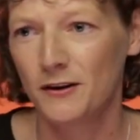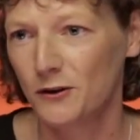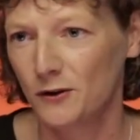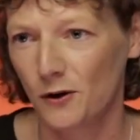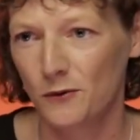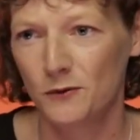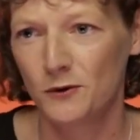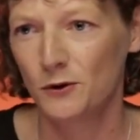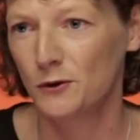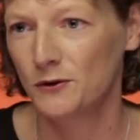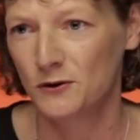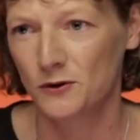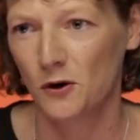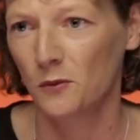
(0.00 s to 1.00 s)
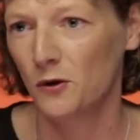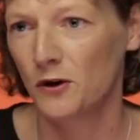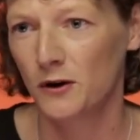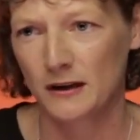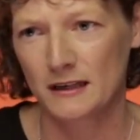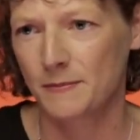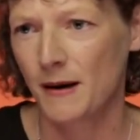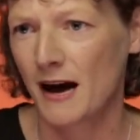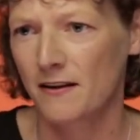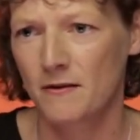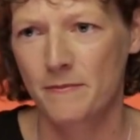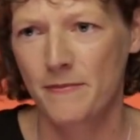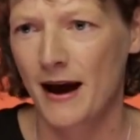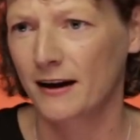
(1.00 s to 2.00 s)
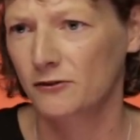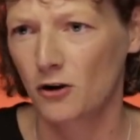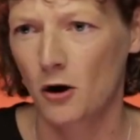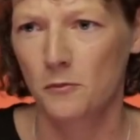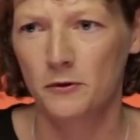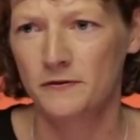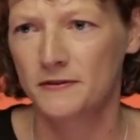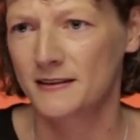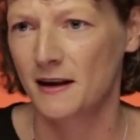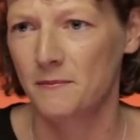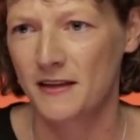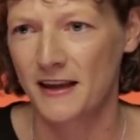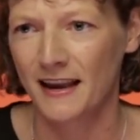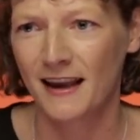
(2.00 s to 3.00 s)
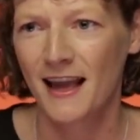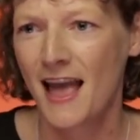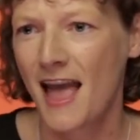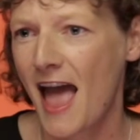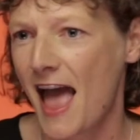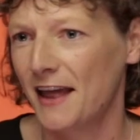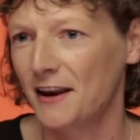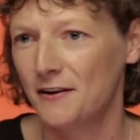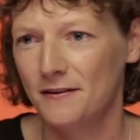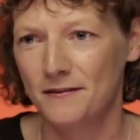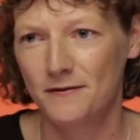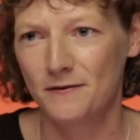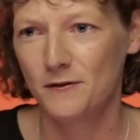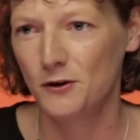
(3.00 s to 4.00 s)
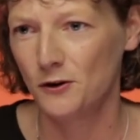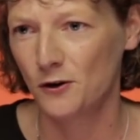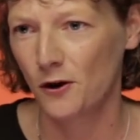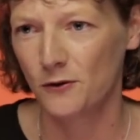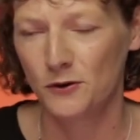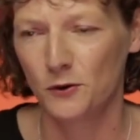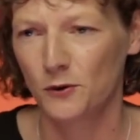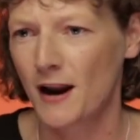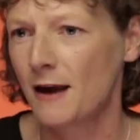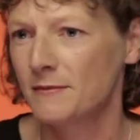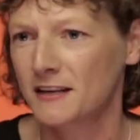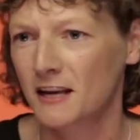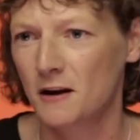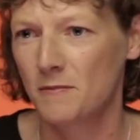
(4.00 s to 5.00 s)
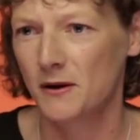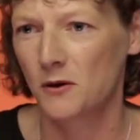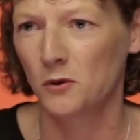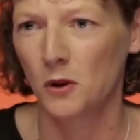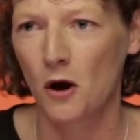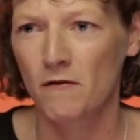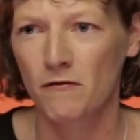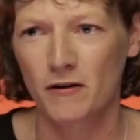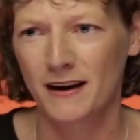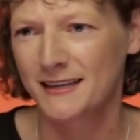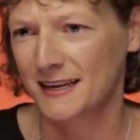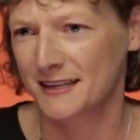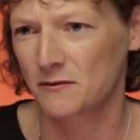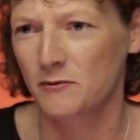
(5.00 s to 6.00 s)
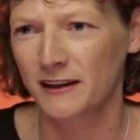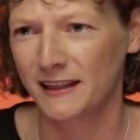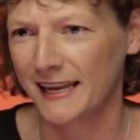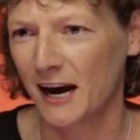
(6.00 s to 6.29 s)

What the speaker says: use your work as part of the backdrop of something, and, your name's going to be all over it, doesn't really